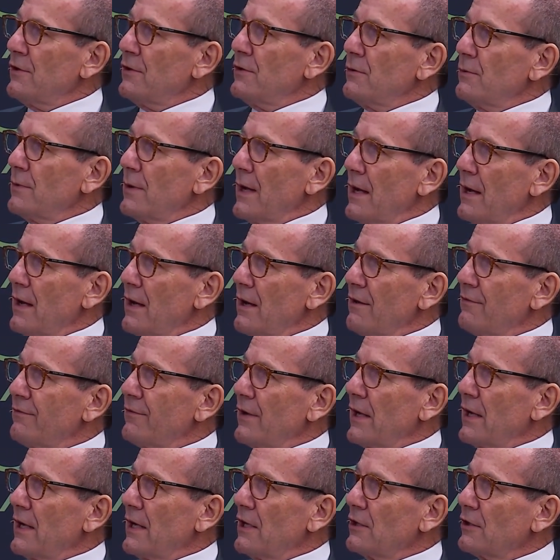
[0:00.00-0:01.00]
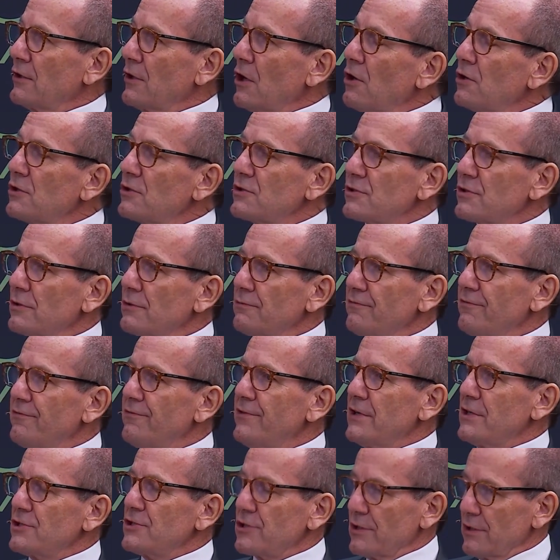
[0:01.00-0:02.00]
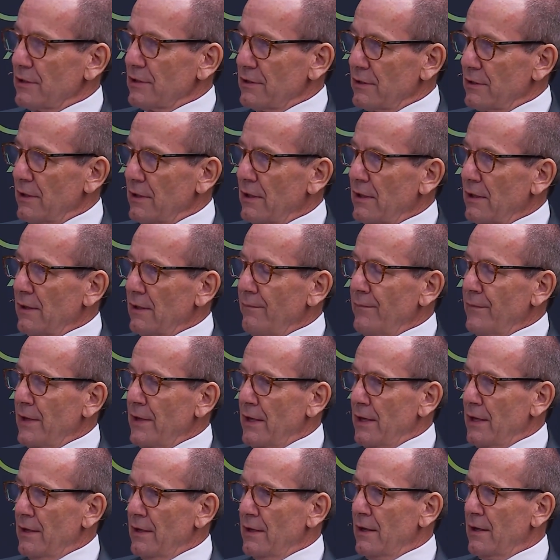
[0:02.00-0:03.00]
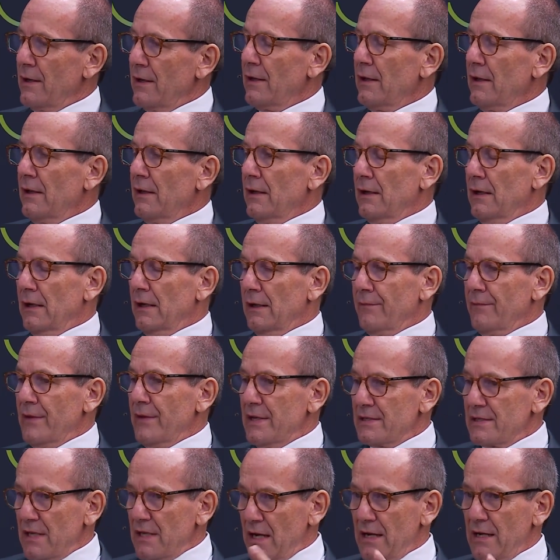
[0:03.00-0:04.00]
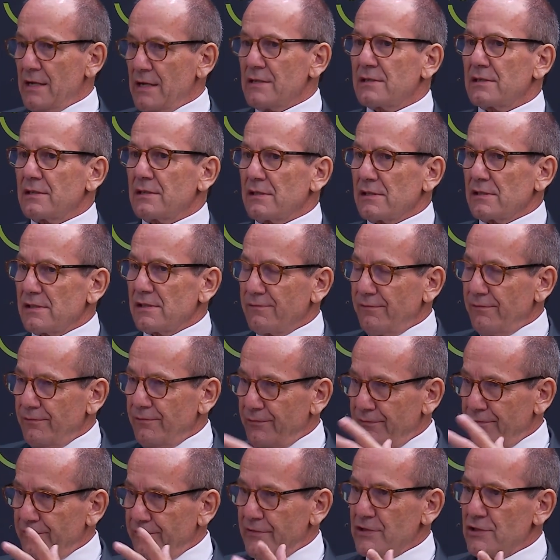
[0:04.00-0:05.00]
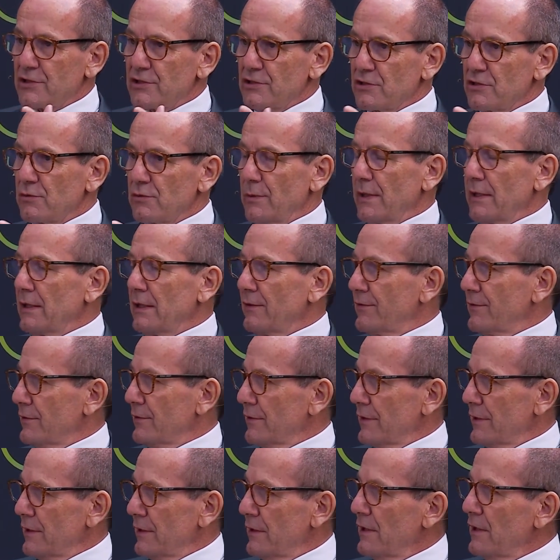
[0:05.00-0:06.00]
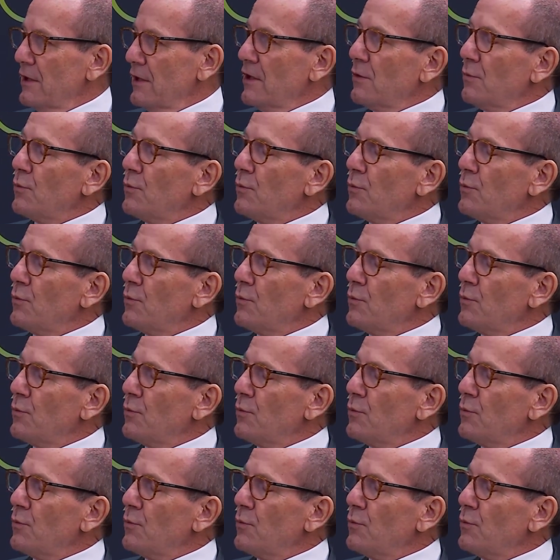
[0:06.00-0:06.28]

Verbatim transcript: you have a long term vision in um, His Highness's Vision 2030,